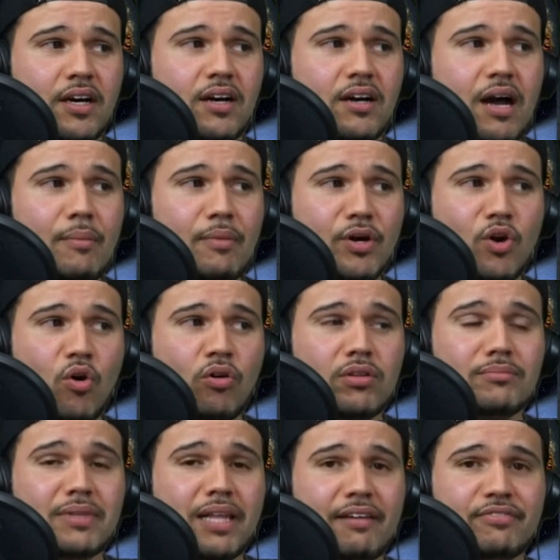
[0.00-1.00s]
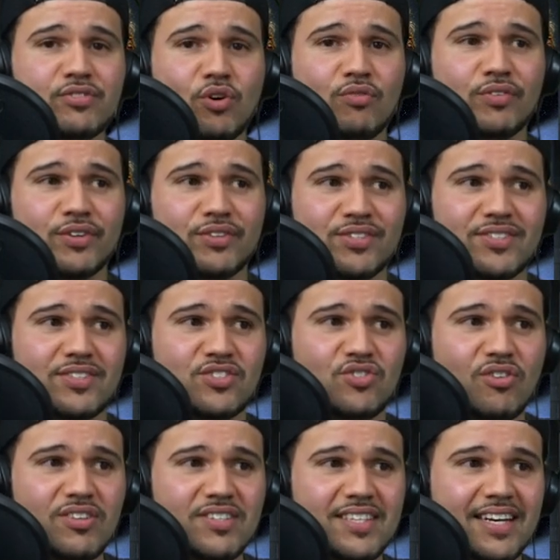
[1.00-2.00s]
I'm going to call them leftovers,
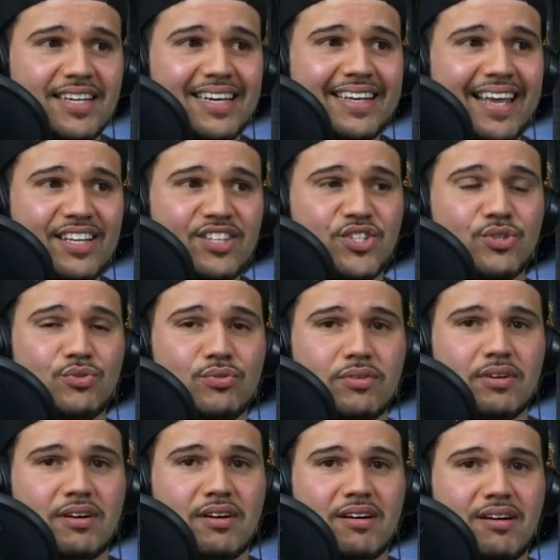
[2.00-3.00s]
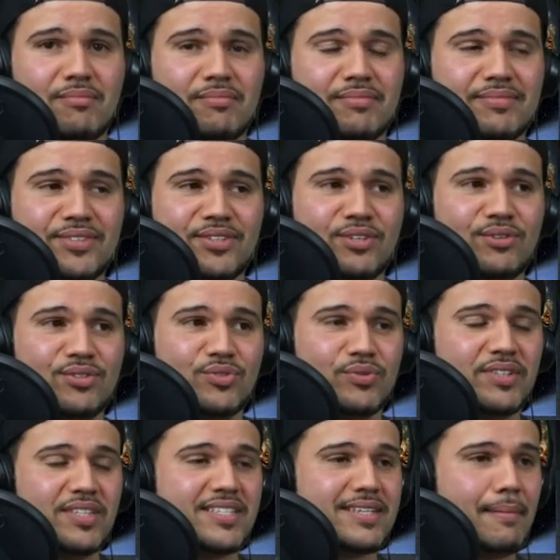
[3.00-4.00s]
songs that I didn't get to, you know,
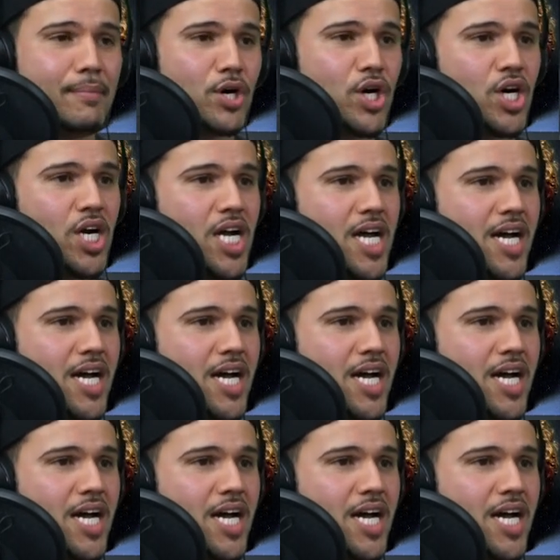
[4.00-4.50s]
during December.